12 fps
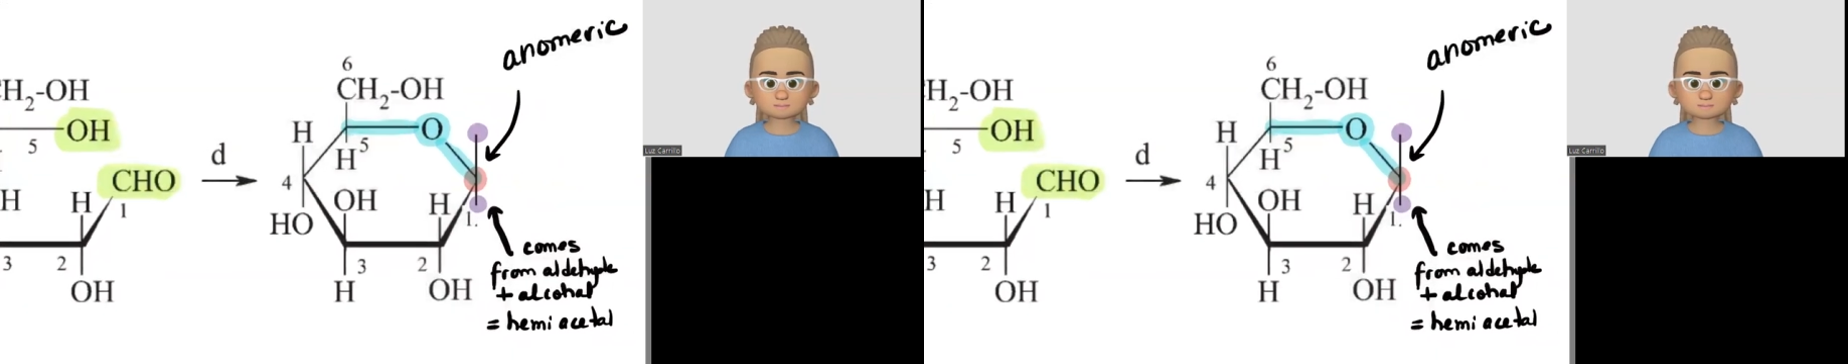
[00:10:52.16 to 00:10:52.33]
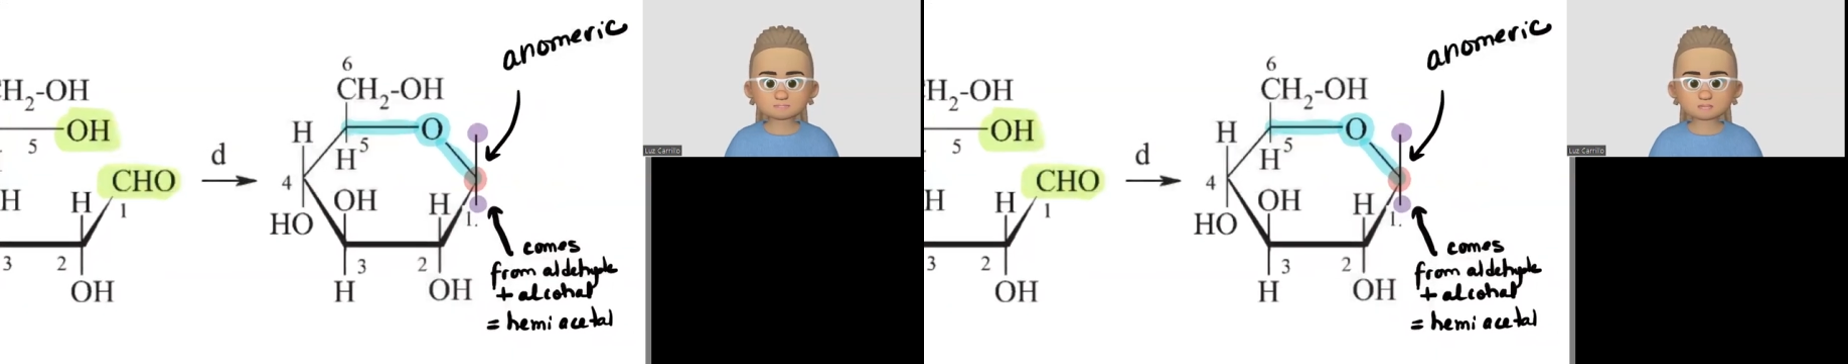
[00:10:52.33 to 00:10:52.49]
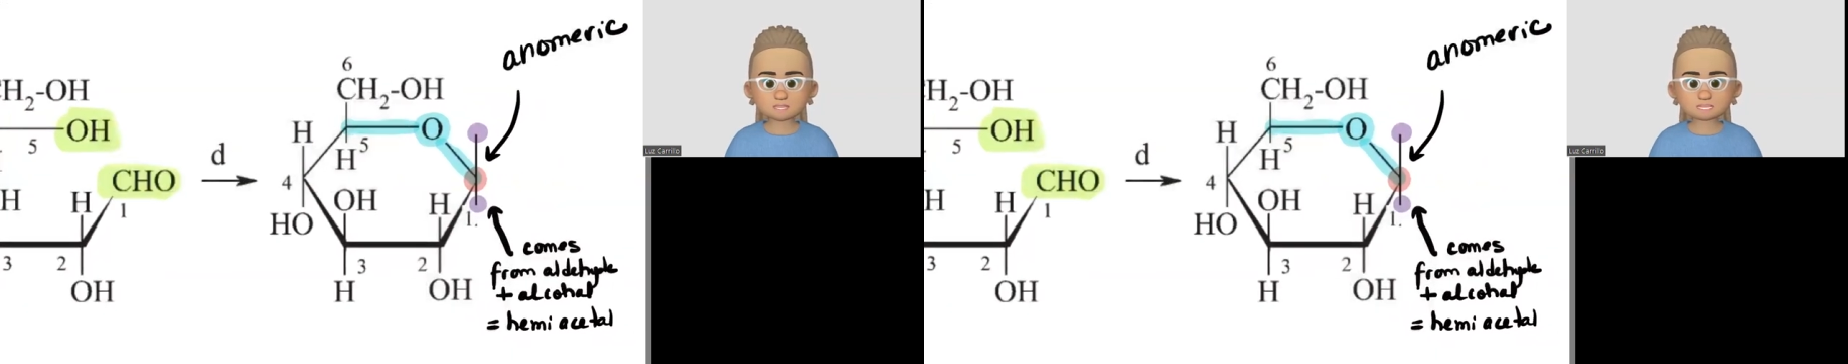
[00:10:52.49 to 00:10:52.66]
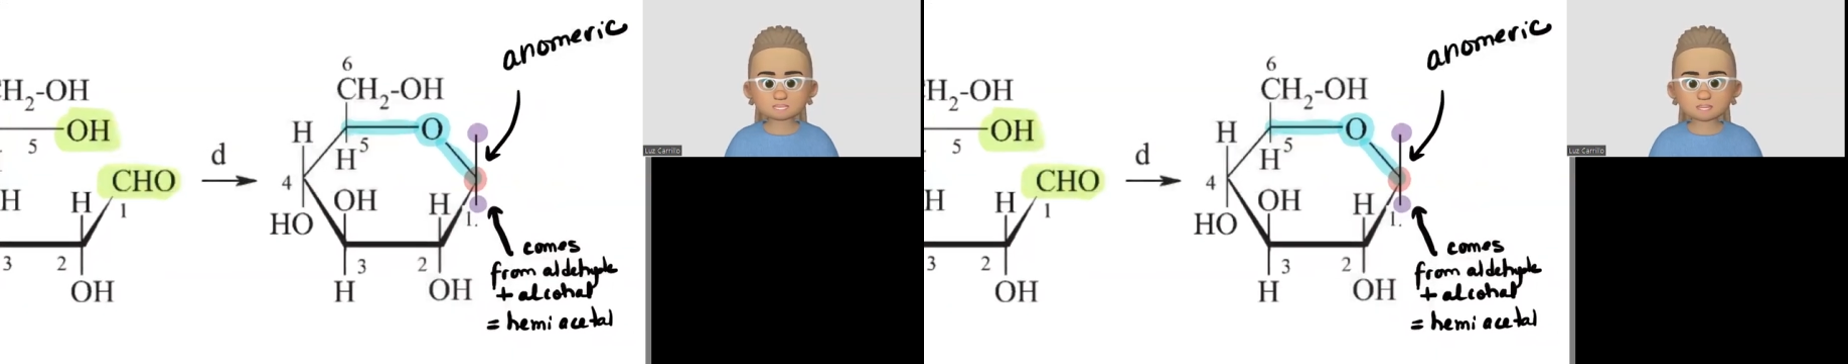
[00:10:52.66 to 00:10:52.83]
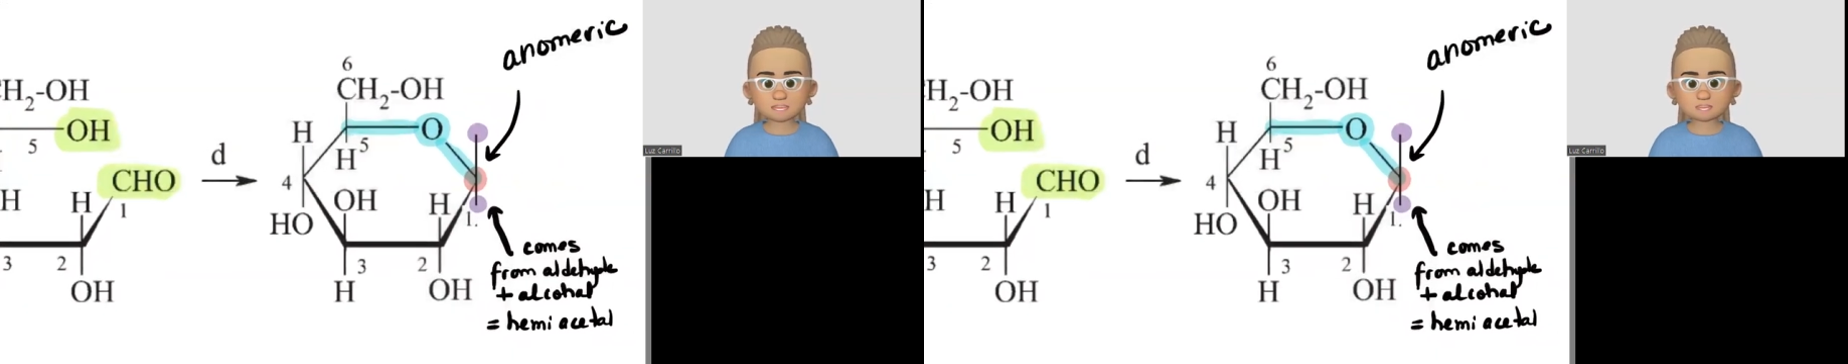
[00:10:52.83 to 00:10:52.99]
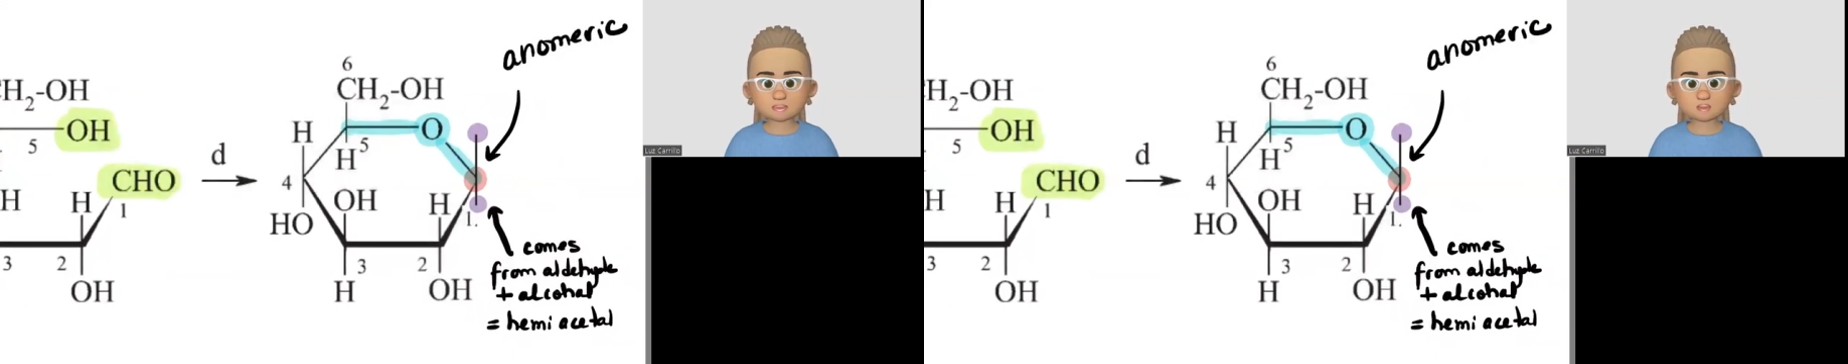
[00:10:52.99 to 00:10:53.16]
when
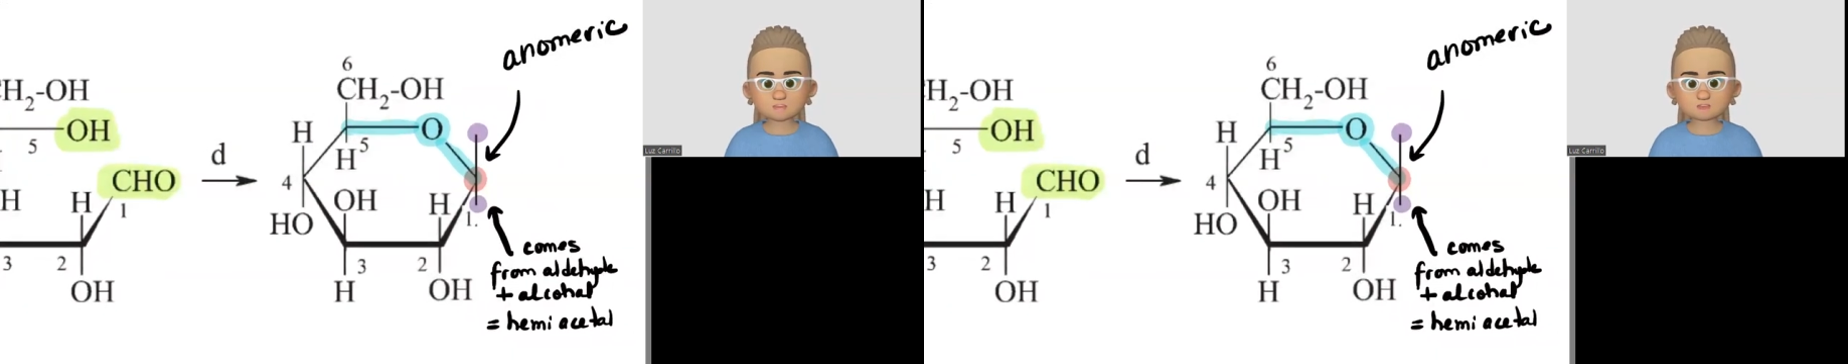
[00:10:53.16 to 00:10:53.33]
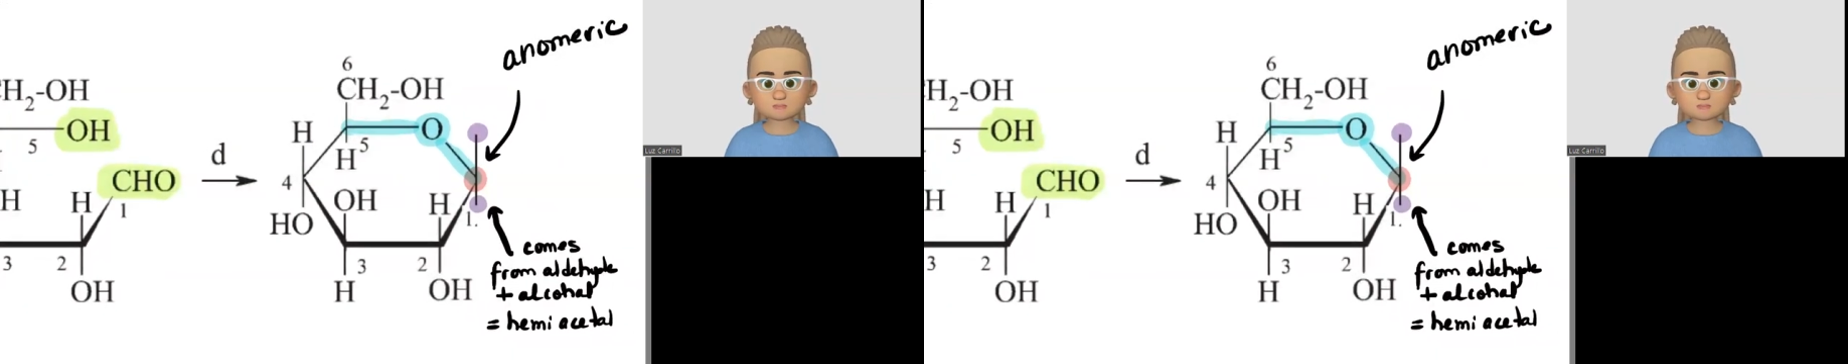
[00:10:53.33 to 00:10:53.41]
we have a